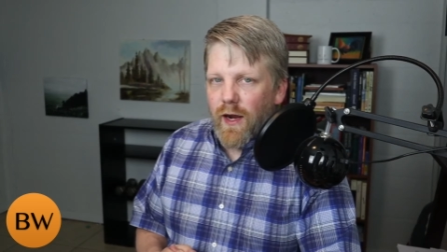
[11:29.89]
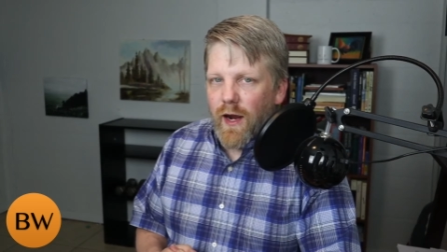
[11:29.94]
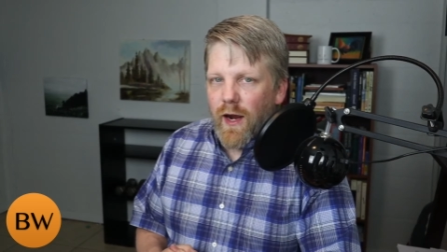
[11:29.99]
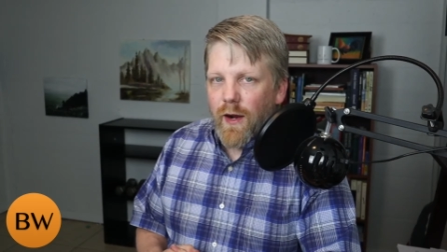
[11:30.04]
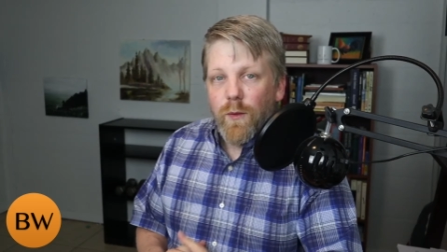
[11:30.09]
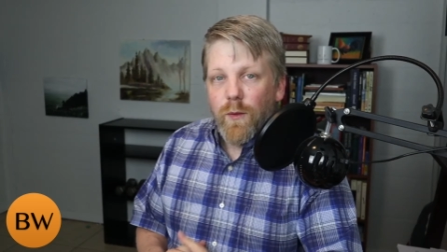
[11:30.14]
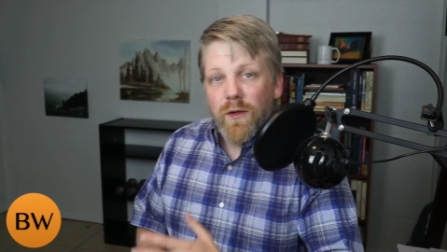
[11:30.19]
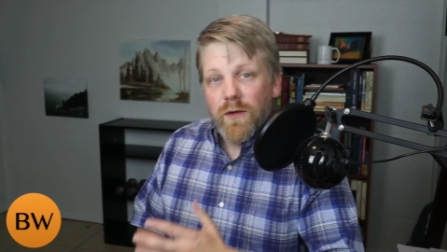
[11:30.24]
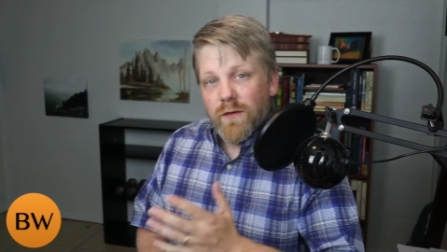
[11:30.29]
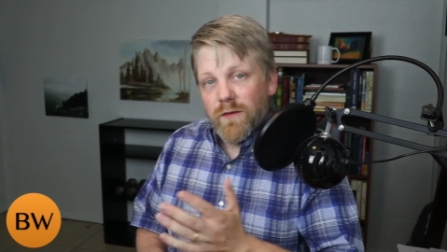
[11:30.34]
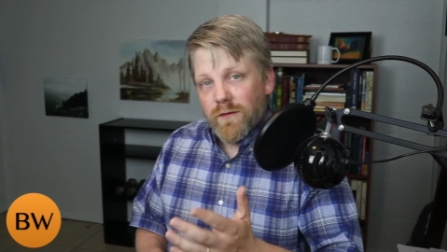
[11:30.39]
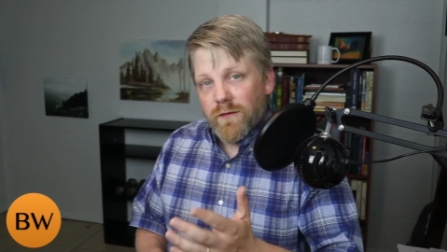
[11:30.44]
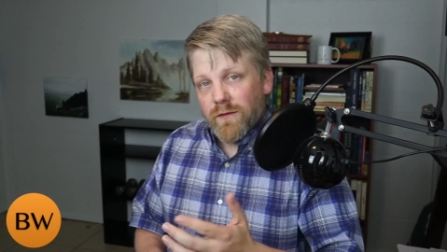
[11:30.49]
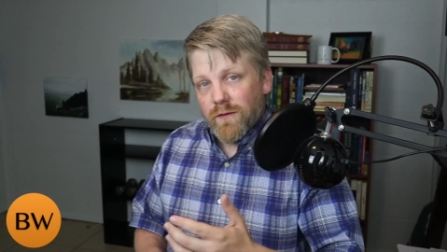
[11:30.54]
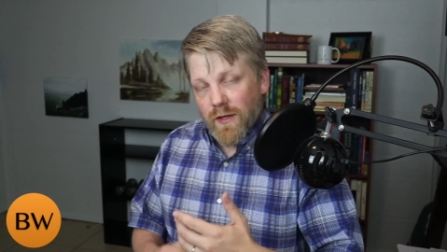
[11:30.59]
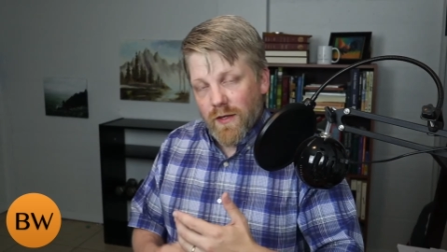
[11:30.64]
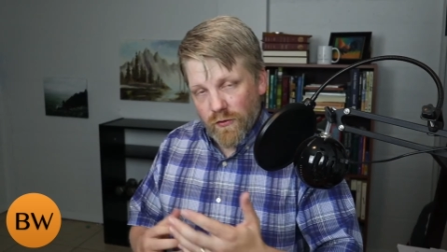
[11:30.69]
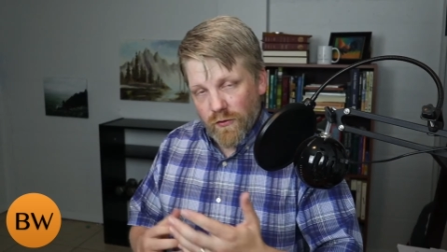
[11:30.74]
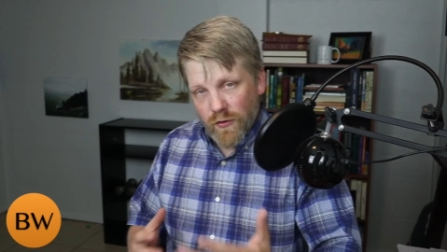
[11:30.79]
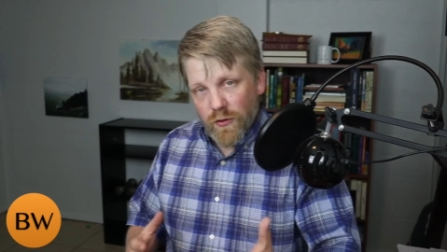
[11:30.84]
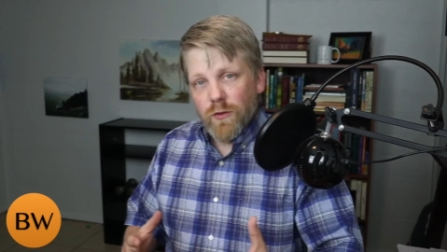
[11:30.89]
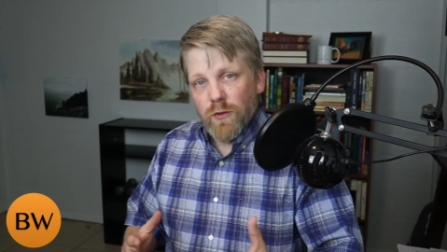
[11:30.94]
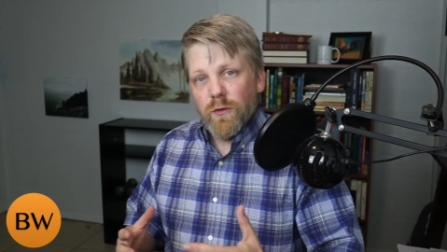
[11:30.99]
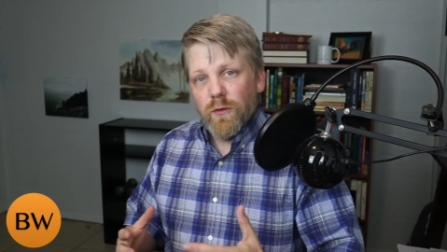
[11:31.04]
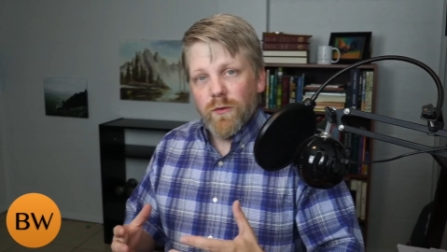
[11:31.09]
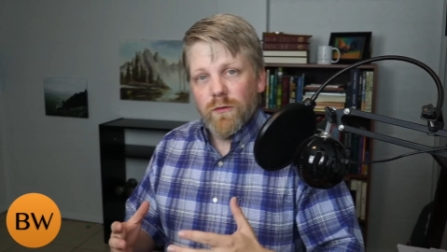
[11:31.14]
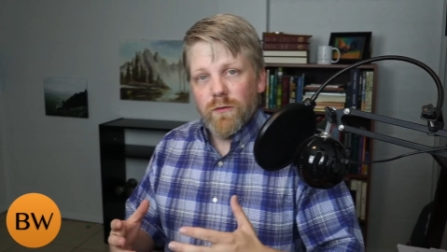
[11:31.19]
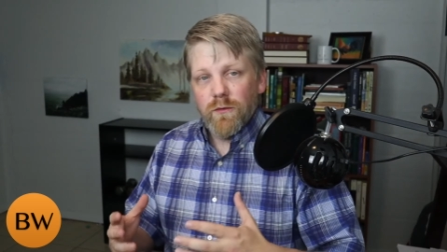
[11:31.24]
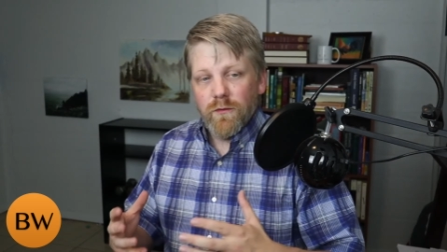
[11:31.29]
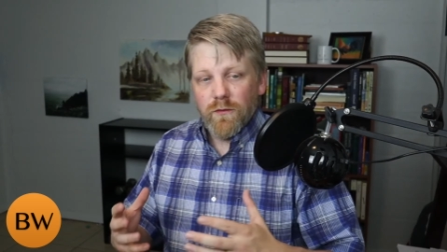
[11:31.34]
I would tell
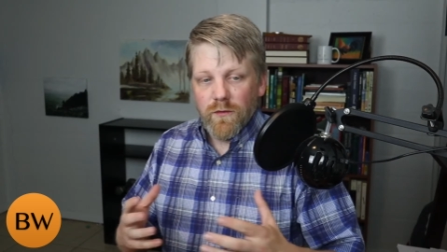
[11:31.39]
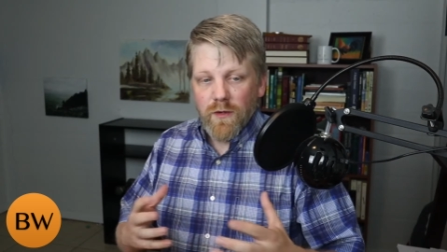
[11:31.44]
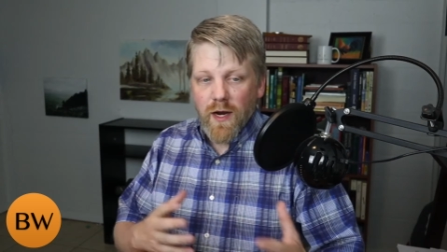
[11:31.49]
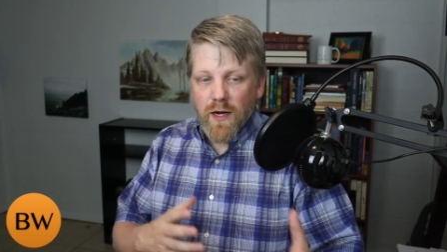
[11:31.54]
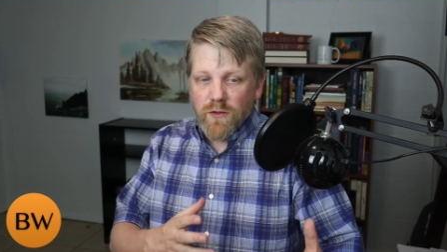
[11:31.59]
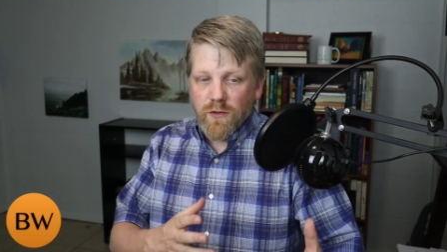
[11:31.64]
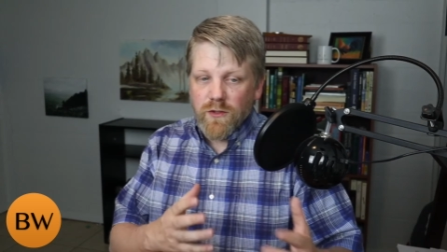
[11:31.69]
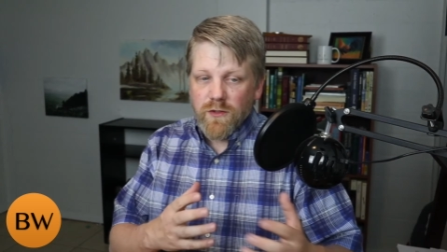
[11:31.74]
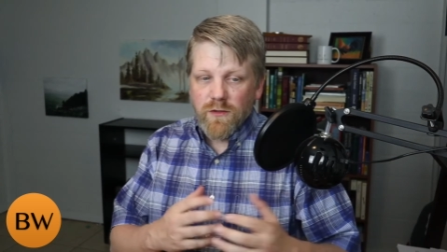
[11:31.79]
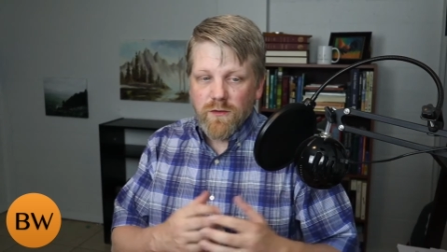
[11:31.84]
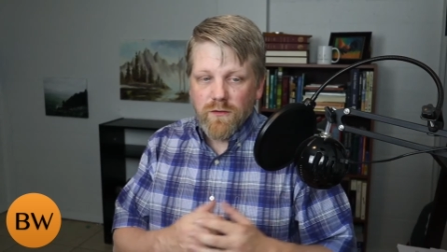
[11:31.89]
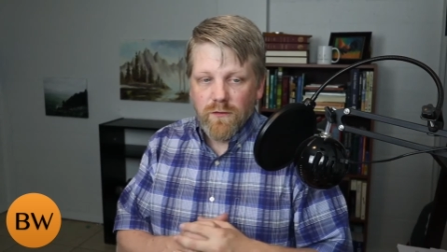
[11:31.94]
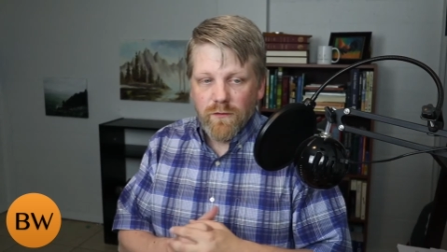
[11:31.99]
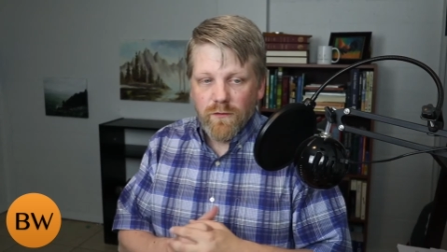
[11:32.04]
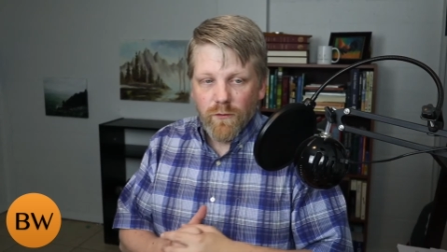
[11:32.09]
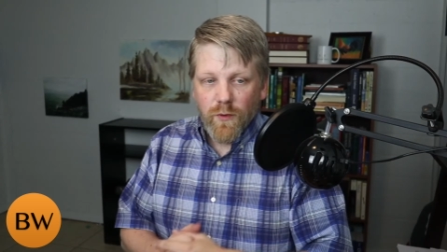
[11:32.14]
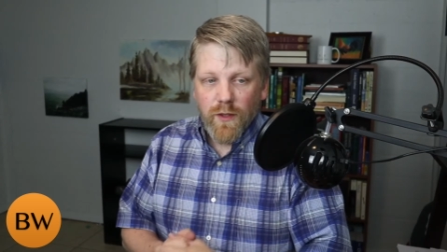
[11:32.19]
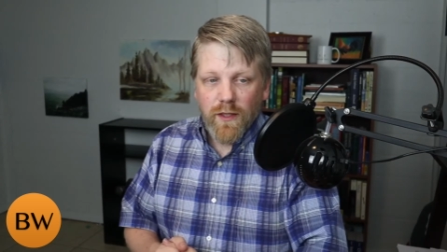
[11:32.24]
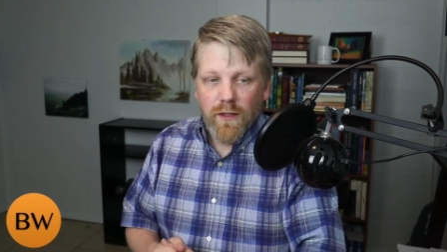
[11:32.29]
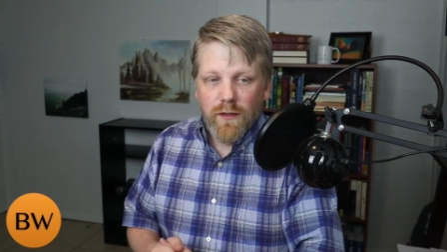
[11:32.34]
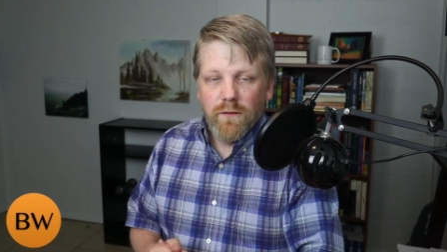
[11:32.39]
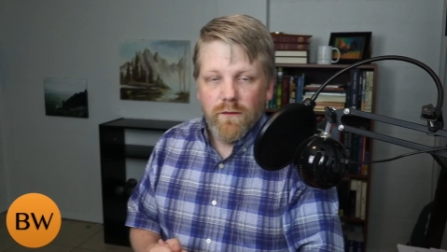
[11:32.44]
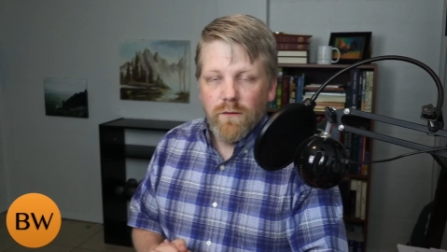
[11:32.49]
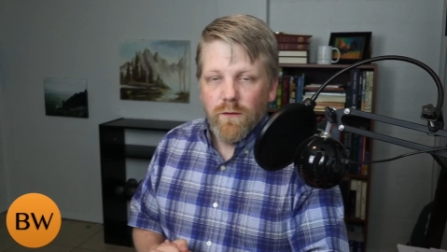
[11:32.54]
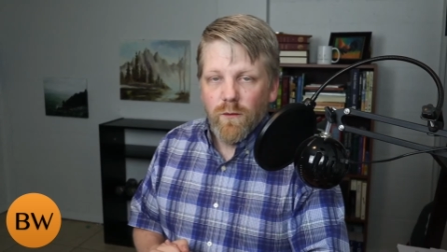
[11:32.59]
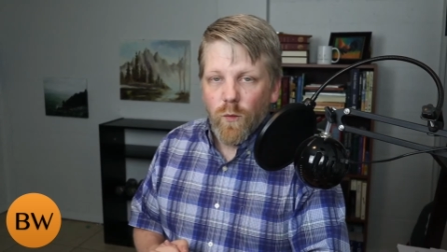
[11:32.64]
you not just read